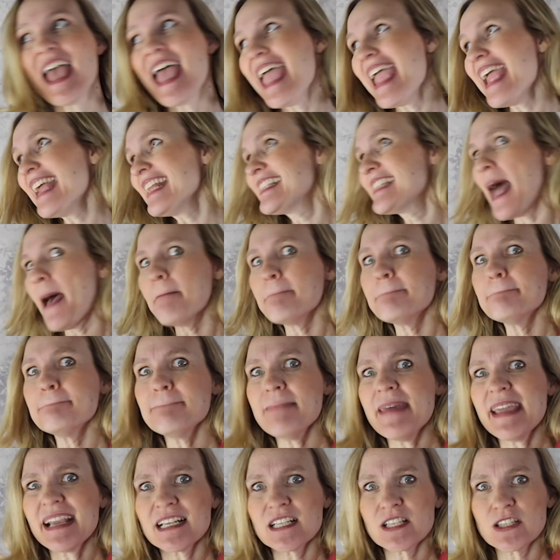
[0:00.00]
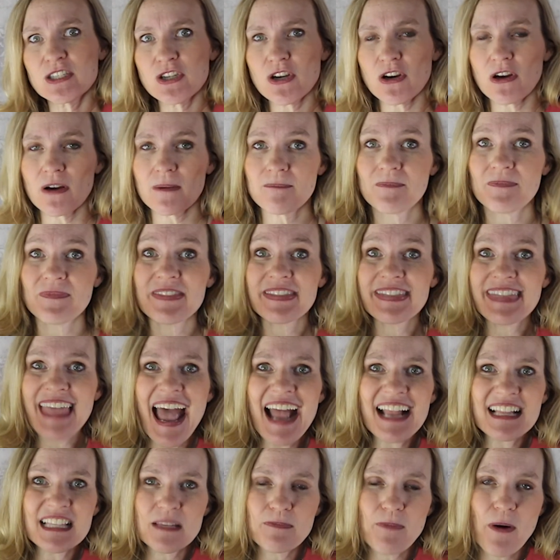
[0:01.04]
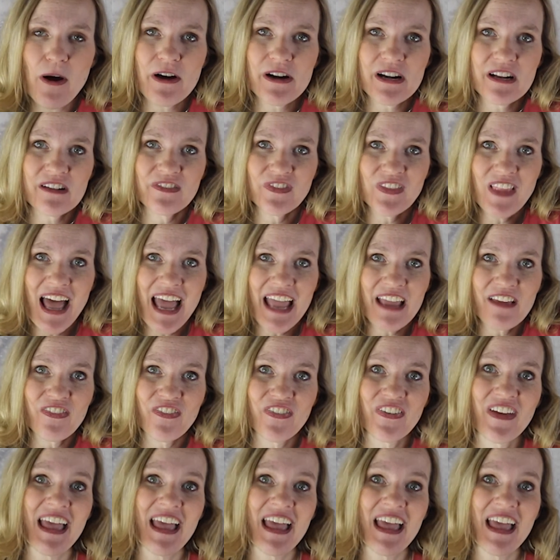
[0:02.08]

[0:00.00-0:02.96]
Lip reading: It's a mixture. That's part of life.